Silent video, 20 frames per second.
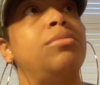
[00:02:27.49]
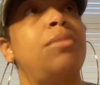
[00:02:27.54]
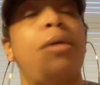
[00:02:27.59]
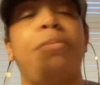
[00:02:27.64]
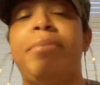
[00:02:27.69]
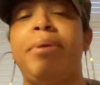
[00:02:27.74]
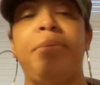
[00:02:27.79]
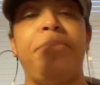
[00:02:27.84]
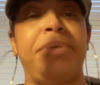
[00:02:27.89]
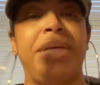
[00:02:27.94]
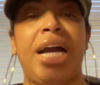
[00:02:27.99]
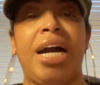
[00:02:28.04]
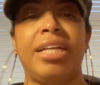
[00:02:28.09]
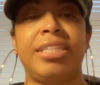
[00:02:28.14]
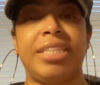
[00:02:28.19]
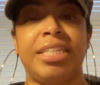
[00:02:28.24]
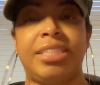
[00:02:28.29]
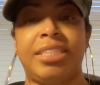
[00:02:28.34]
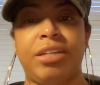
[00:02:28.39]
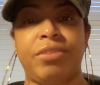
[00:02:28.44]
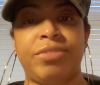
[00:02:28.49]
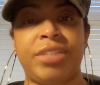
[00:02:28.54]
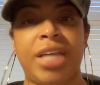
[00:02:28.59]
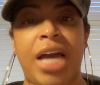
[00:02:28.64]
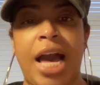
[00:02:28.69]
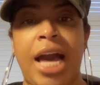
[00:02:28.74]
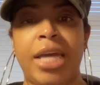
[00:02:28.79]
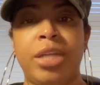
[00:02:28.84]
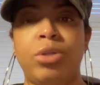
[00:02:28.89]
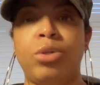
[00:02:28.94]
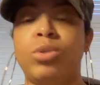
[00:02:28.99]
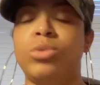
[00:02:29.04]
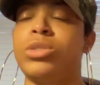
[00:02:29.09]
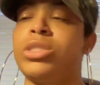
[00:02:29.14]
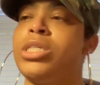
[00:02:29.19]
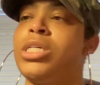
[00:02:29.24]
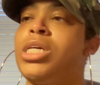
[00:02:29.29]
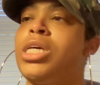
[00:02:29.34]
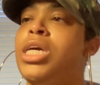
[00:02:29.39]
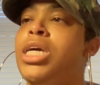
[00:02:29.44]
I mean Beyonce
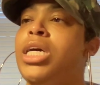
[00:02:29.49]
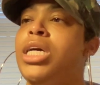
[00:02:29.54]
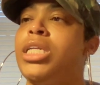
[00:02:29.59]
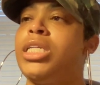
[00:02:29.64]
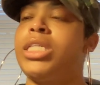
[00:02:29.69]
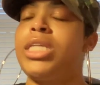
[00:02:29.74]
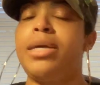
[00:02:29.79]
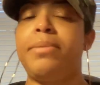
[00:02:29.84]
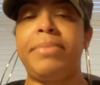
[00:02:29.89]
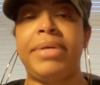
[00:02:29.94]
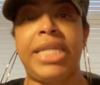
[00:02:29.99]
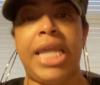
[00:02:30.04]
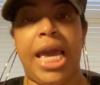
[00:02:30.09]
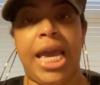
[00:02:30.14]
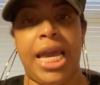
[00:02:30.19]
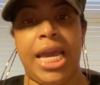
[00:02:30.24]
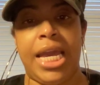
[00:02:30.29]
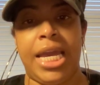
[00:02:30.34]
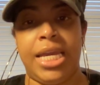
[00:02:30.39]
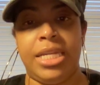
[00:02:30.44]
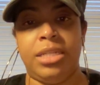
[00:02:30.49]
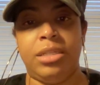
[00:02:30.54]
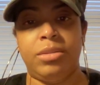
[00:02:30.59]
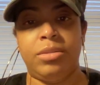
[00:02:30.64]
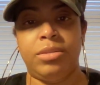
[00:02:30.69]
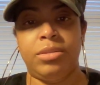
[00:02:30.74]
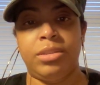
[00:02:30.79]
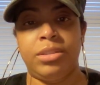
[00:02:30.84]
self-titles, Lemonade,